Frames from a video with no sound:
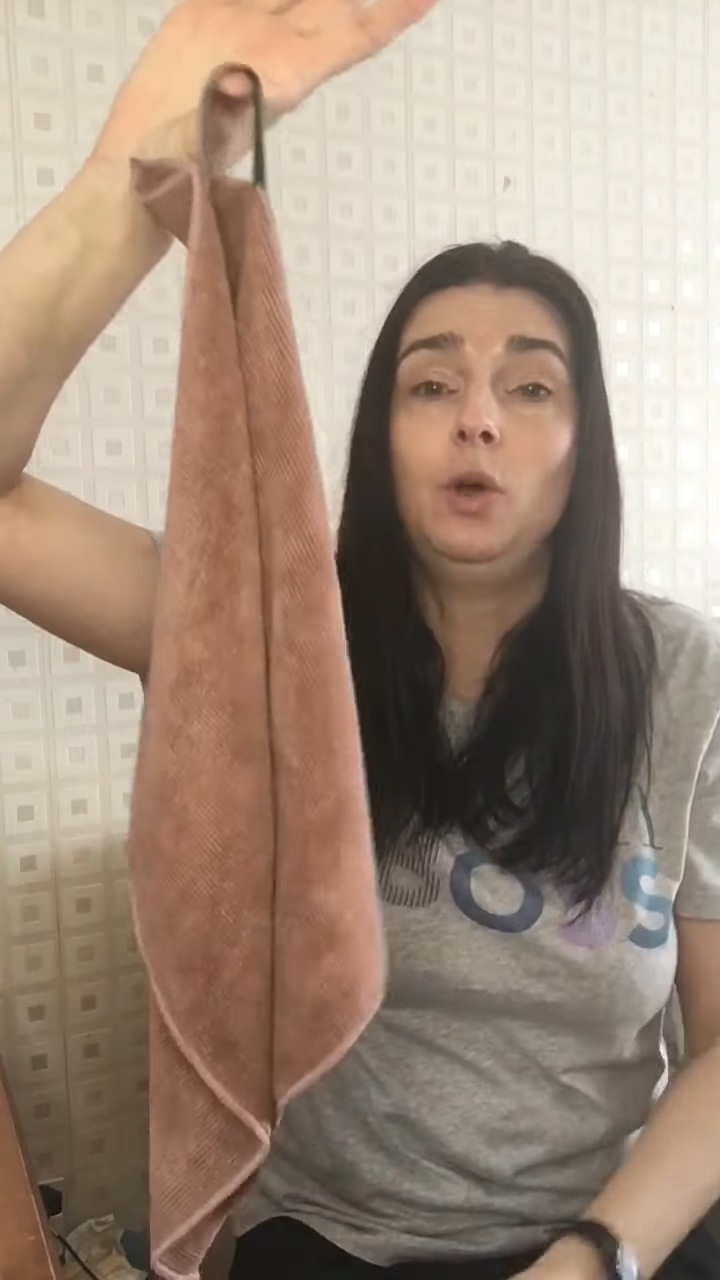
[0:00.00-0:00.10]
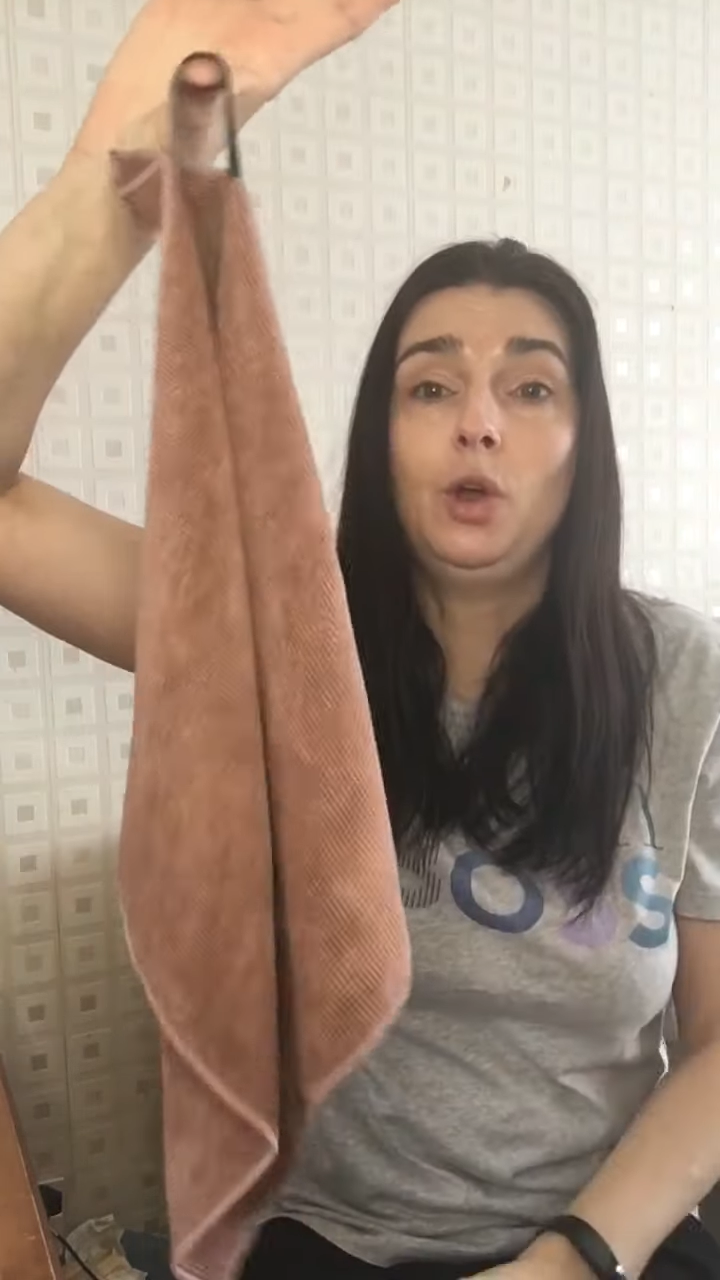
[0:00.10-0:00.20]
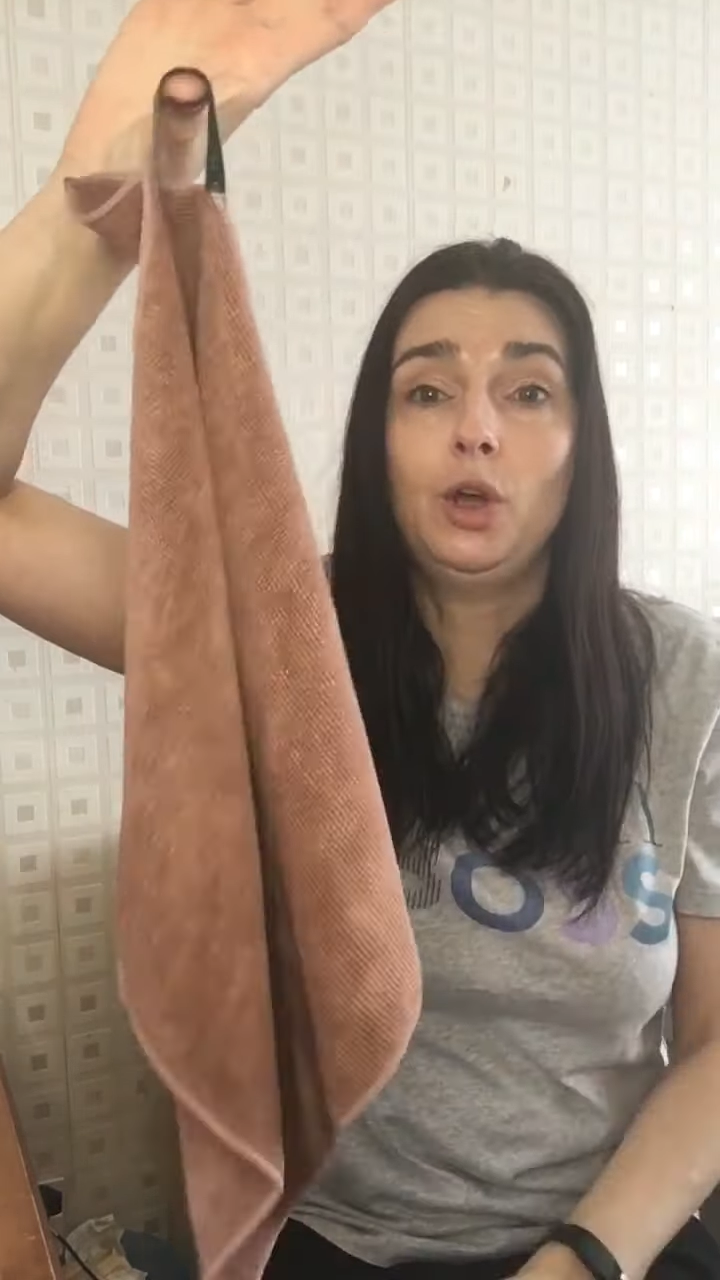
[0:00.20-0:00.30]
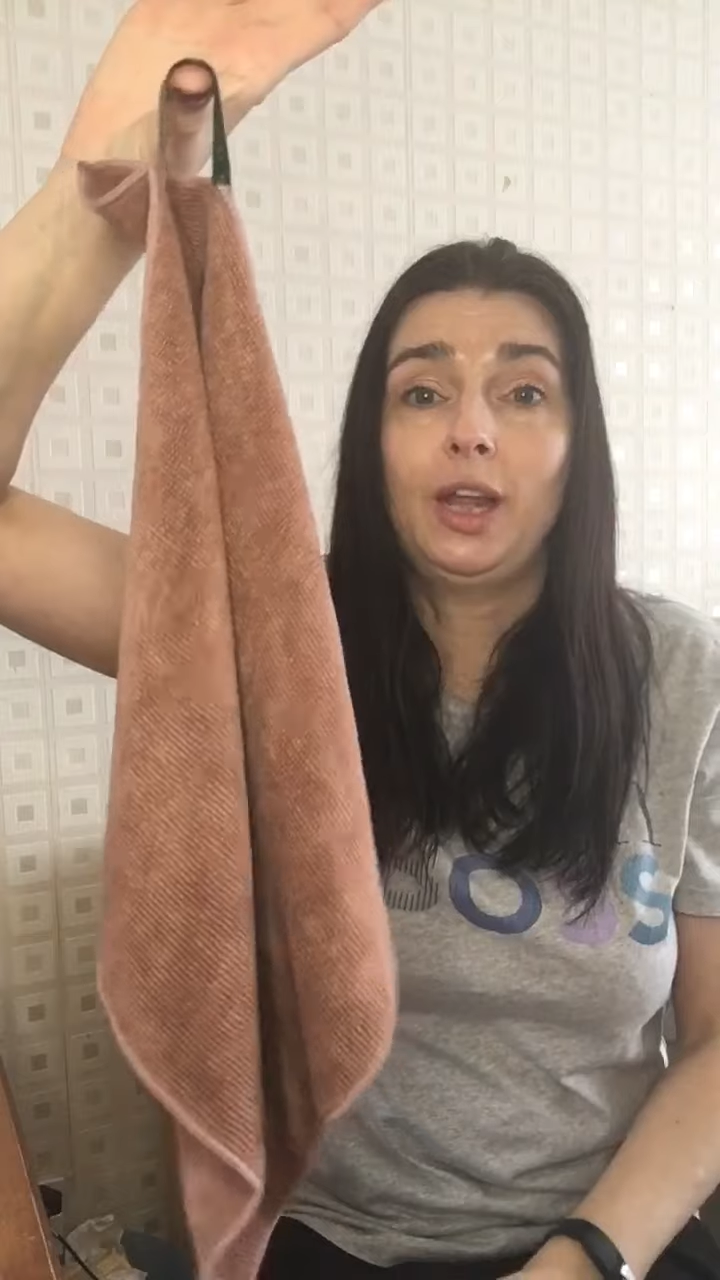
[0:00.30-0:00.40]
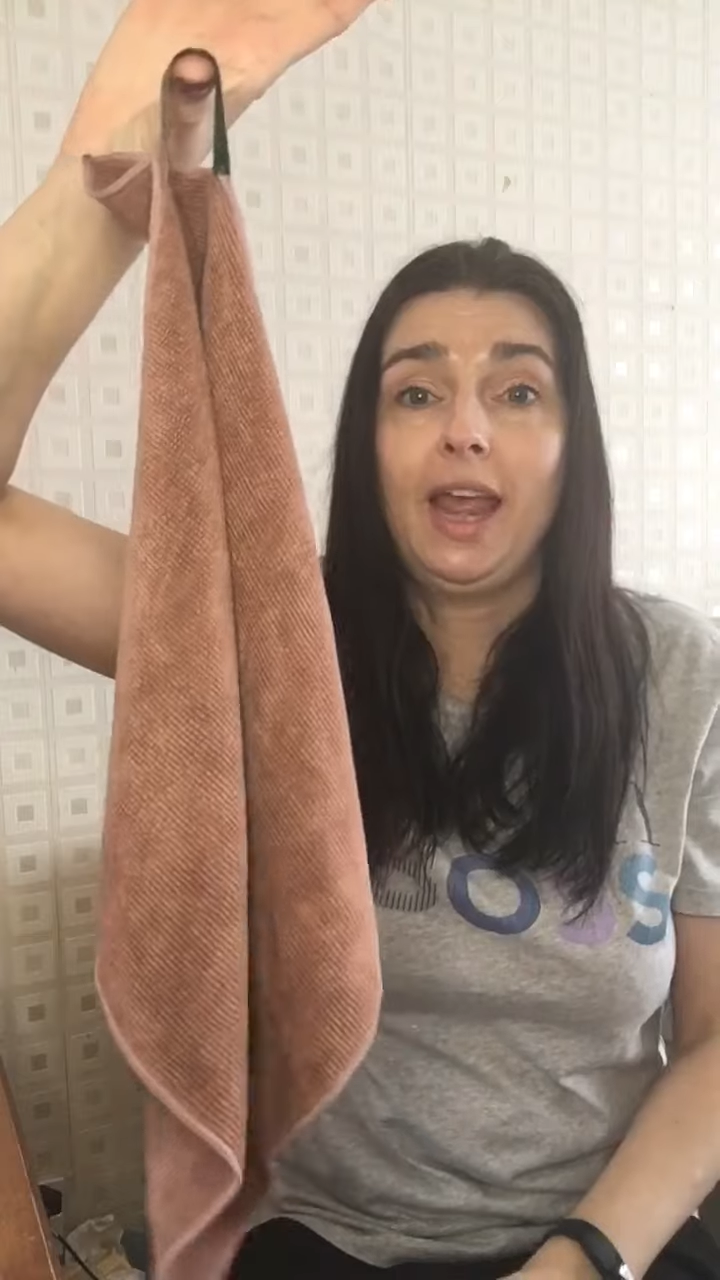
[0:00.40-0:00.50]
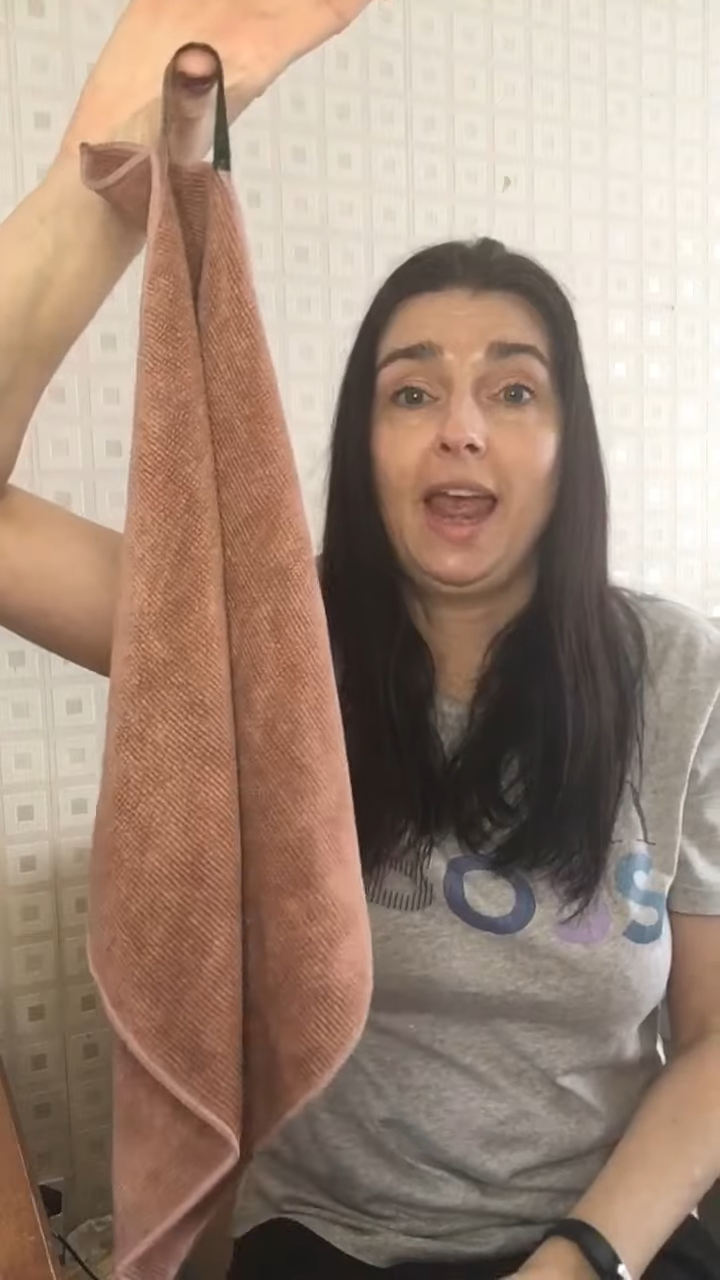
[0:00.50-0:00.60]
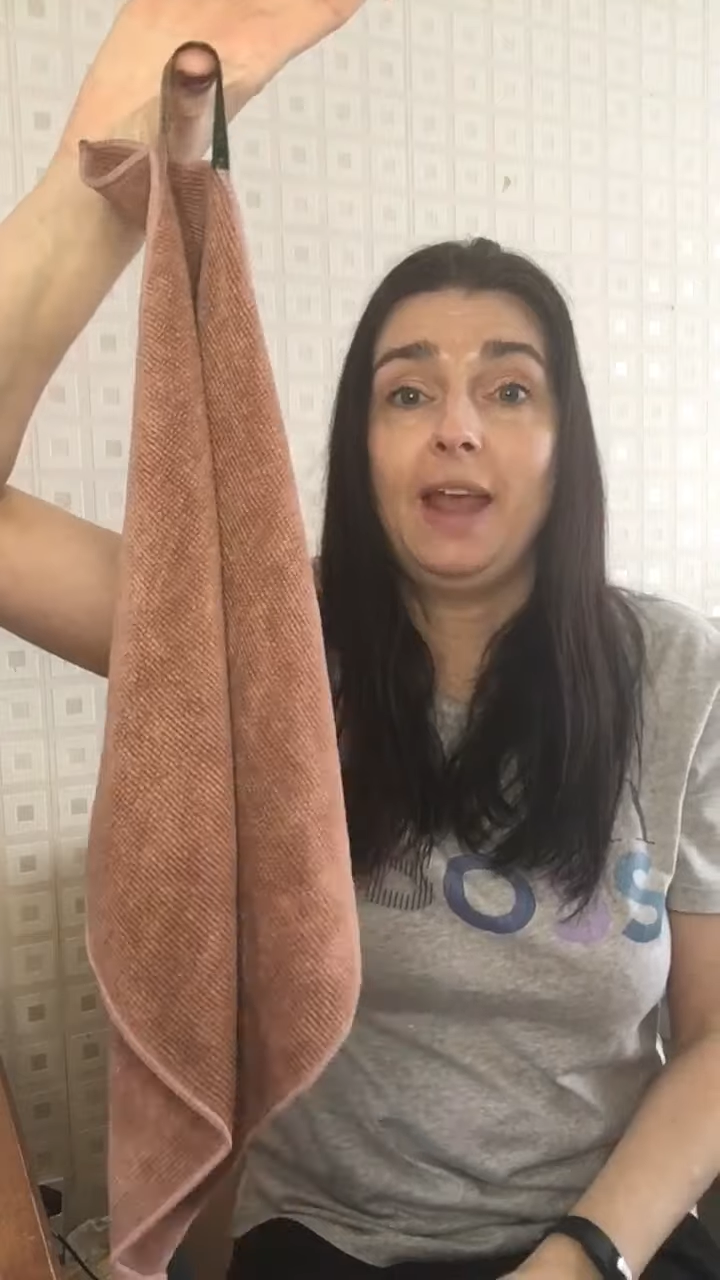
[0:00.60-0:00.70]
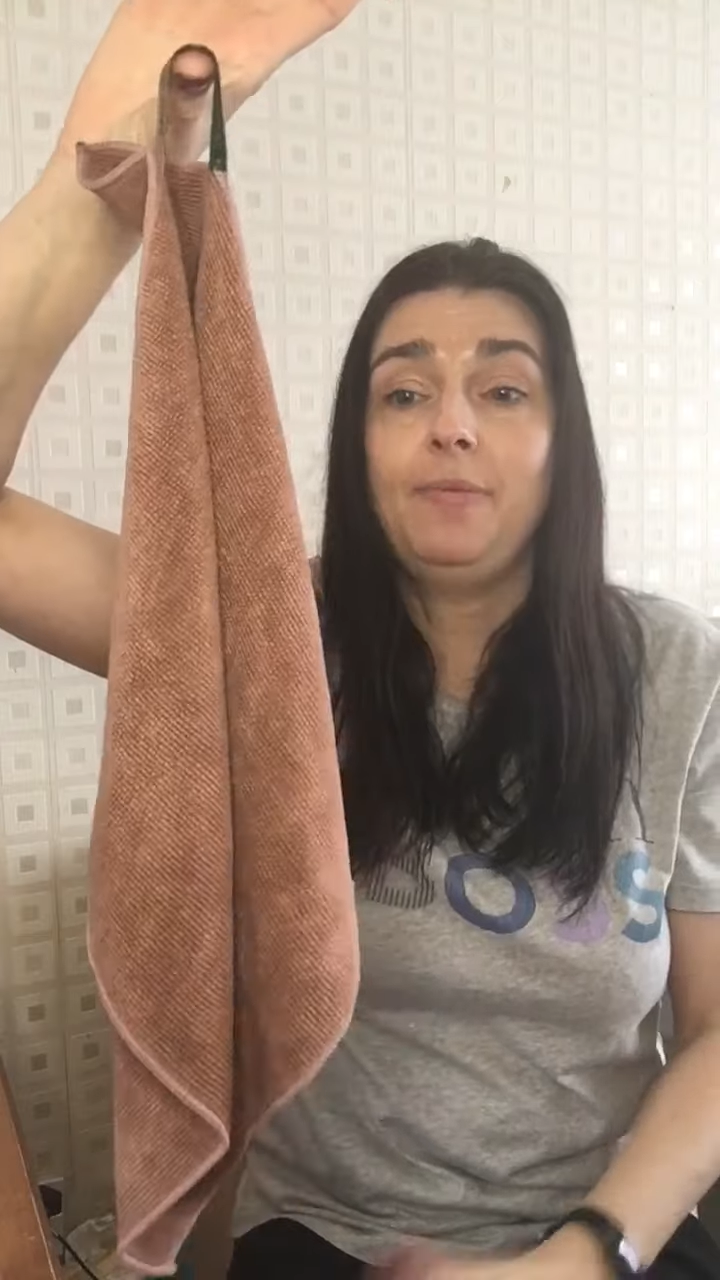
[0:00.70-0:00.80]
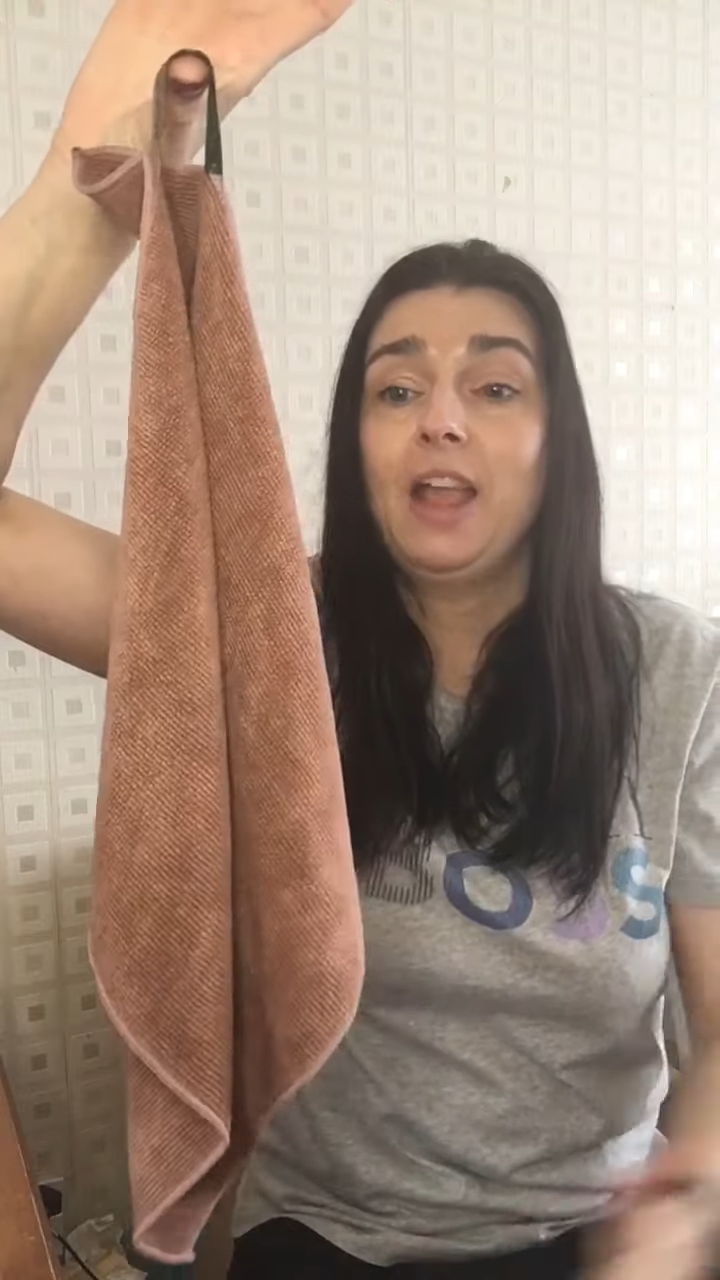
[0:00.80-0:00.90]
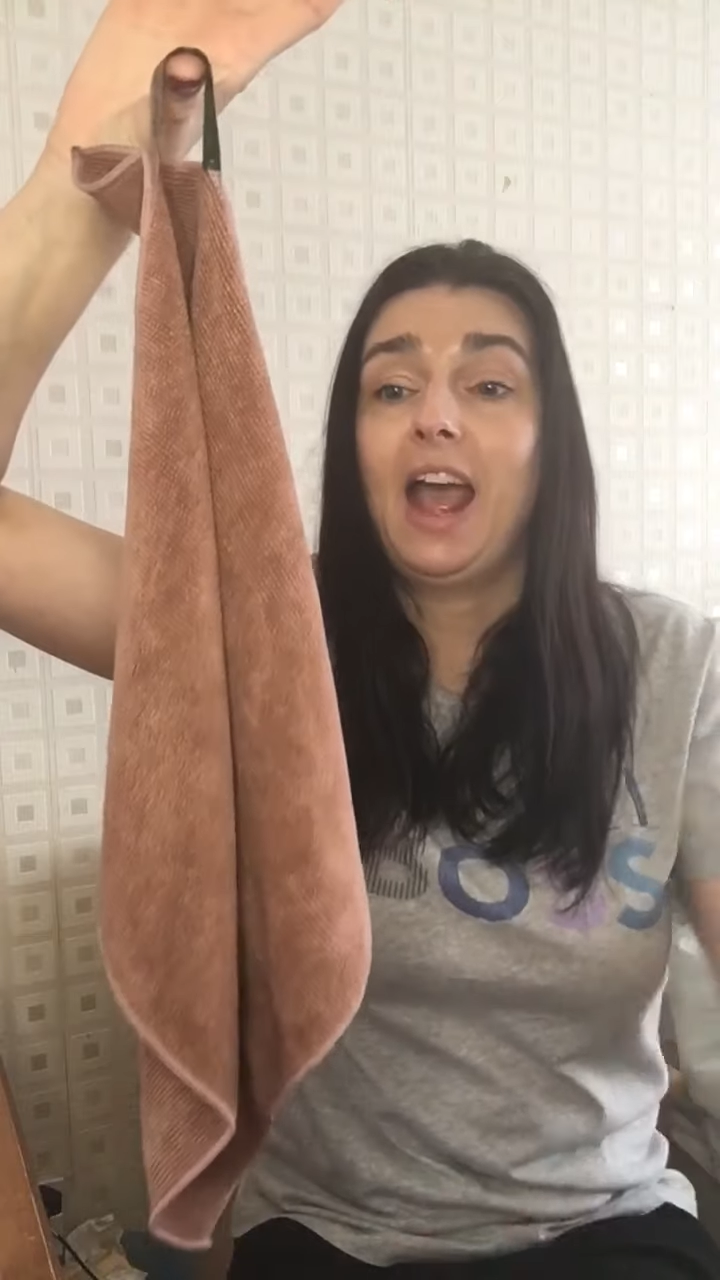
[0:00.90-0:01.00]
hook here,